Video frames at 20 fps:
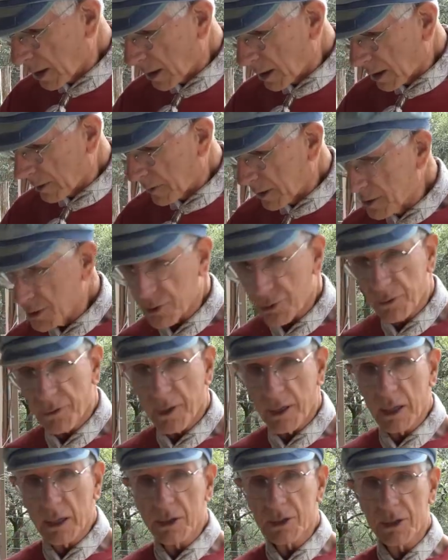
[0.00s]
And these are
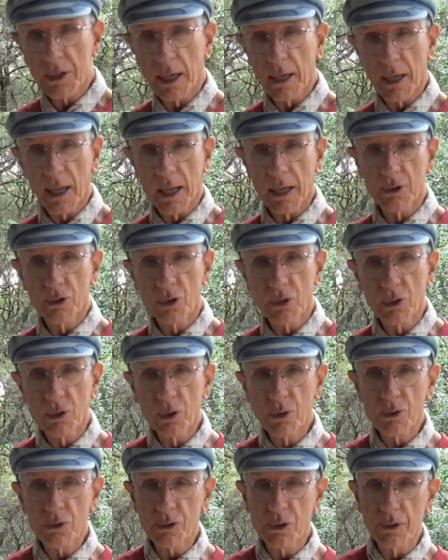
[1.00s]
things that as you
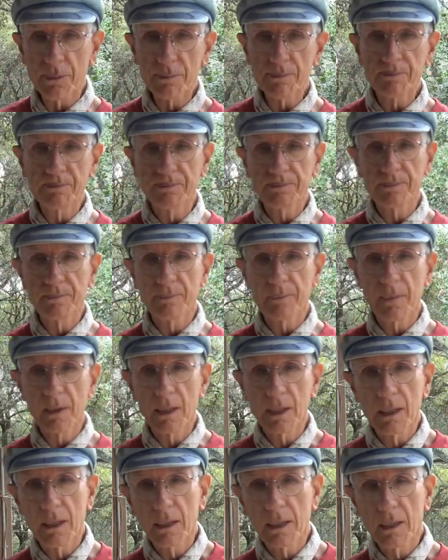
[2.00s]
use them,
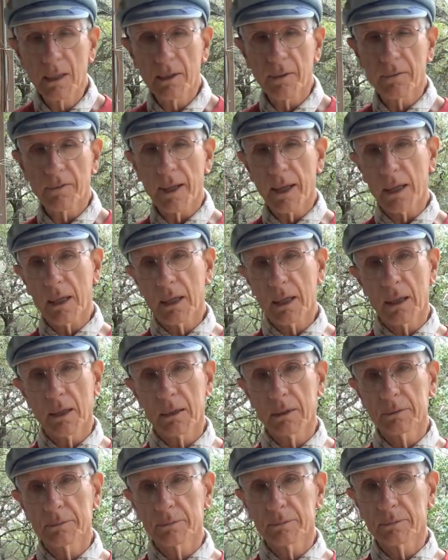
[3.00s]
they
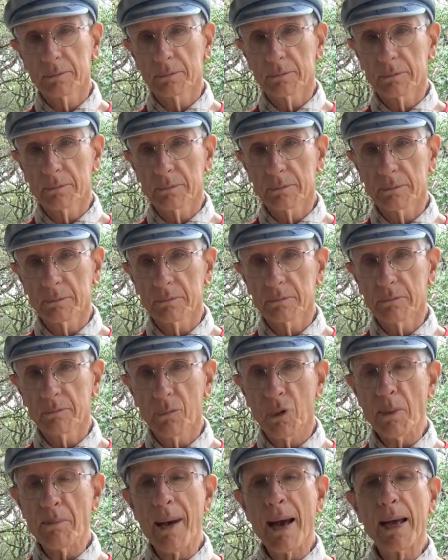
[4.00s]

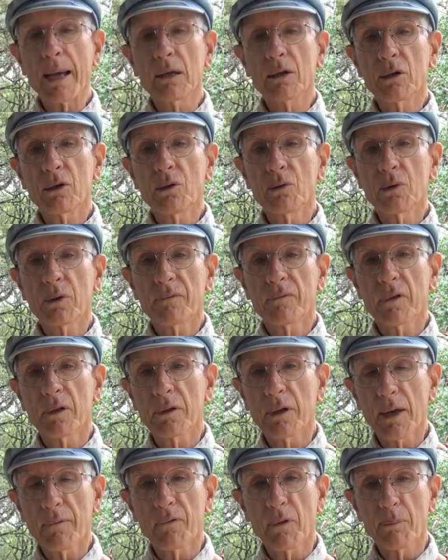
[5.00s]
remind you of
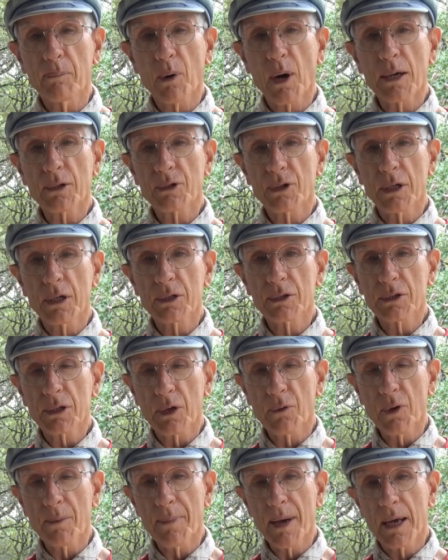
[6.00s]
the process, they
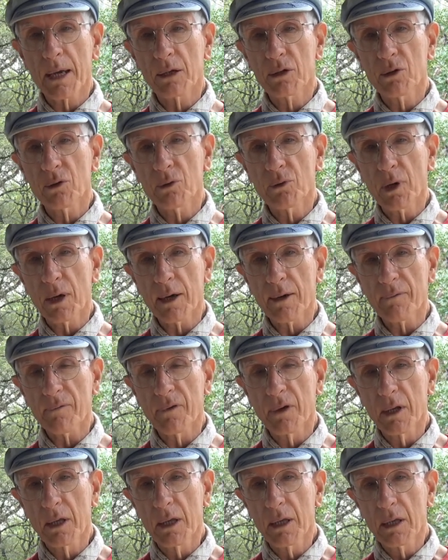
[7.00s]
remind you of
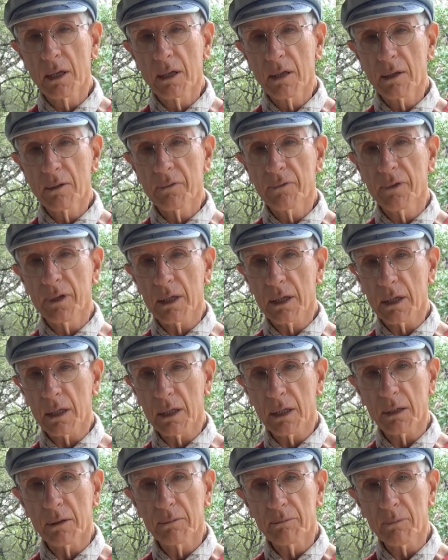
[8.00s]

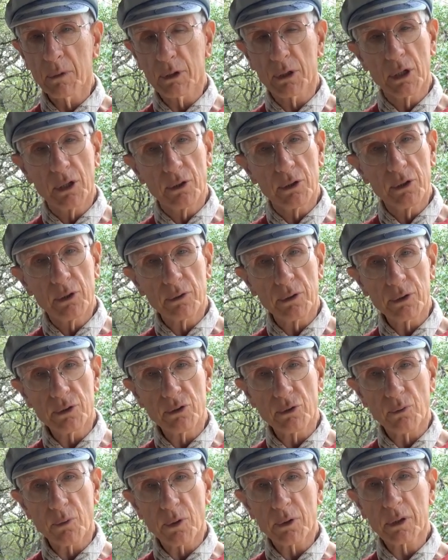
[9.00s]
the material that
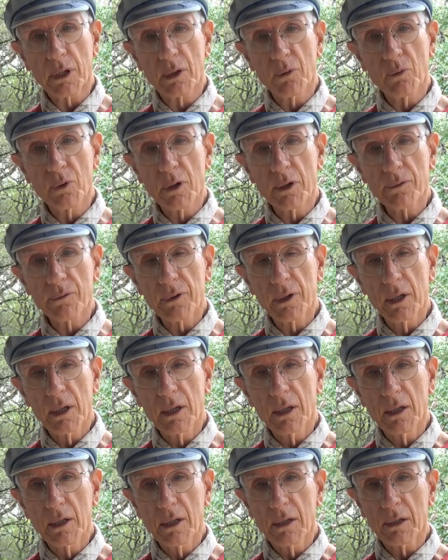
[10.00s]
you're working with,
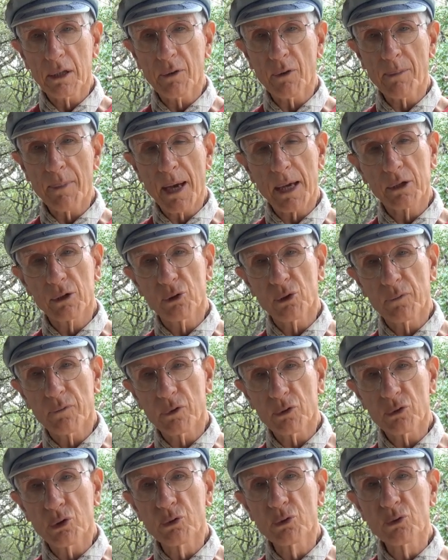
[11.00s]
they remind you of the
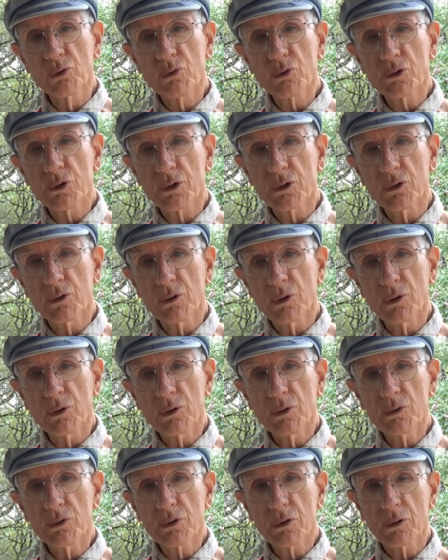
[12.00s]
tools that you
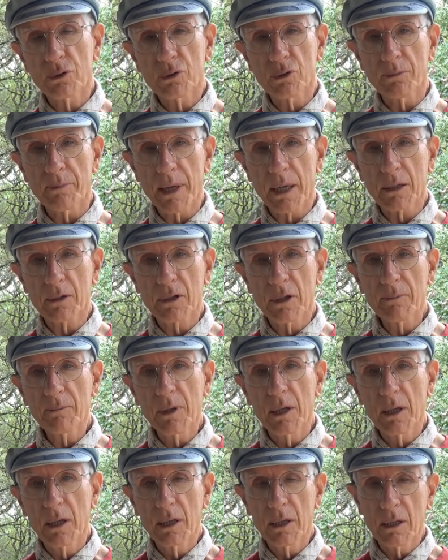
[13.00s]
used to make them,
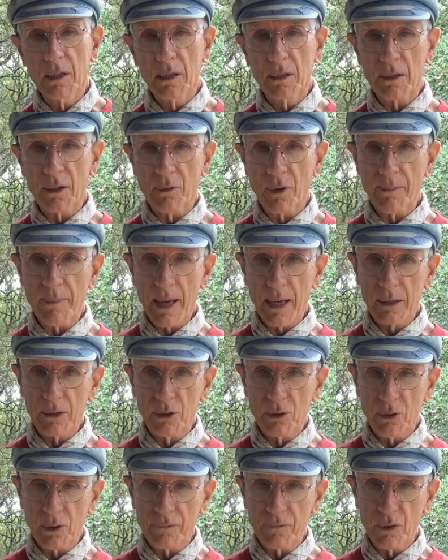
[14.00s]
they remind
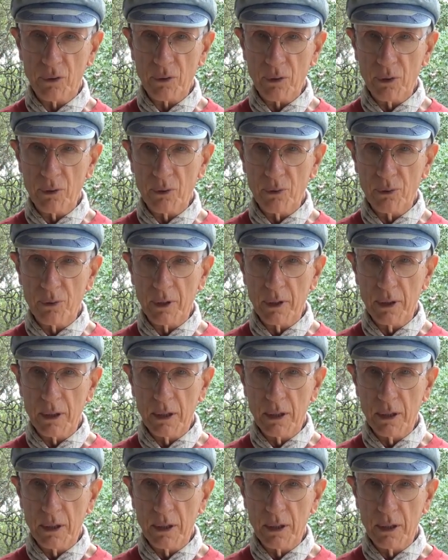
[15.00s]
you of your own